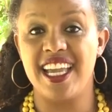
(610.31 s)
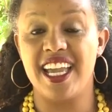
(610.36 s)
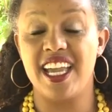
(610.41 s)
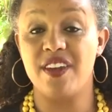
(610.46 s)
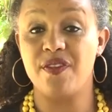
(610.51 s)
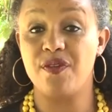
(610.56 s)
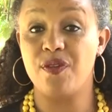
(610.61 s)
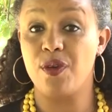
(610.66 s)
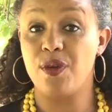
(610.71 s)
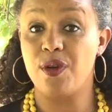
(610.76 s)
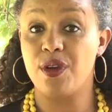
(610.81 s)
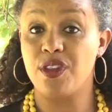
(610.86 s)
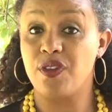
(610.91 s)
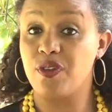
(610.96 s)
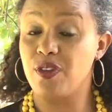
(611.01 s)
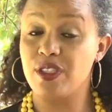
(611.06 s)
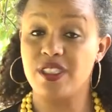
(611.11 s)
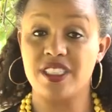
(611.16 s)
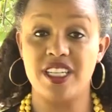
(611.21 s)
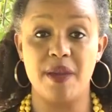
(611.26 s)
And for the
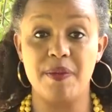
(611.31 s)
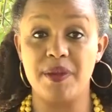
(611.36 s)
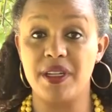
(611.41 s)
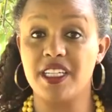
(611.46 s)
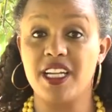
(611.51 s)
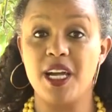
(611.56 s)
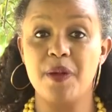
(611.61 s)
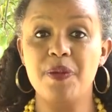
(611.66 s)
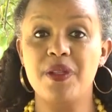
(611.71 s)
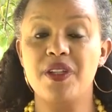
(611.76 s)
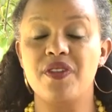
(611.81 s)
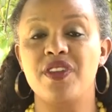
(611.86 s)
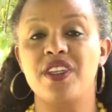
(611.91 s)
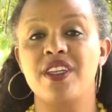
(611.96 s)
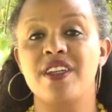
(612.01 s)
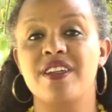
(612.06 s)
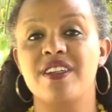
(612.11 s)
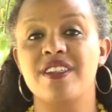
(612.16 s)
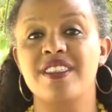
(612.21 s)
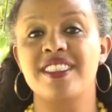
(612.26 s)
first time in a couple of
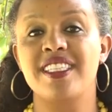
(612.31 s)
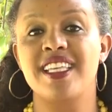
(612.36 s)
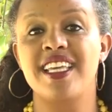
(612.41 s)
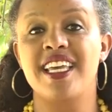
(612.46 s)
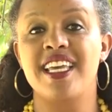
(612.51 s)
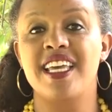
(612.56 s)
years,